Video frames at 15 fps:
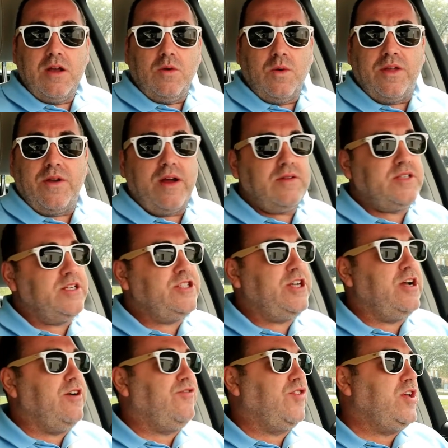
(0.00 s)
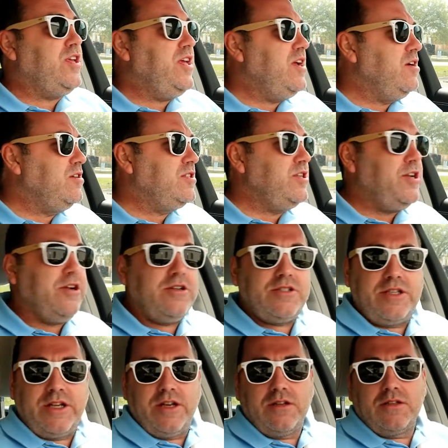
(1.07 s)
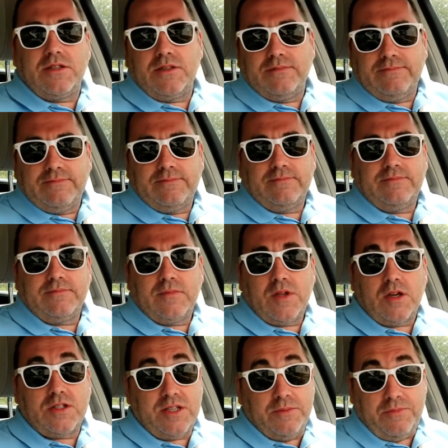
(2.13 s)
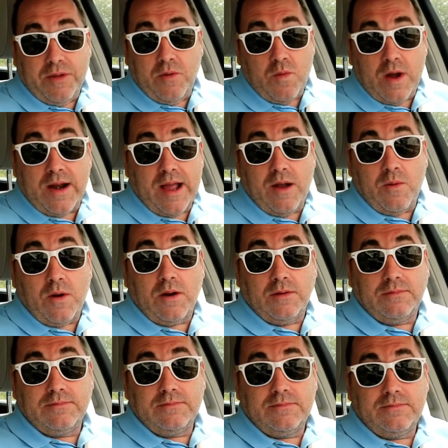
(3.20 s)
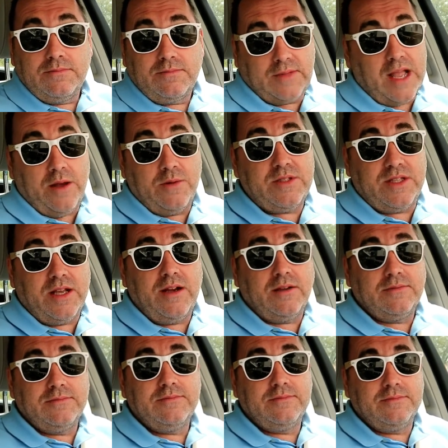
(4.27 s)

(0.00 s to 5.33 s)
Whether I was in jail for years and years and years, or simply one hour, I was there.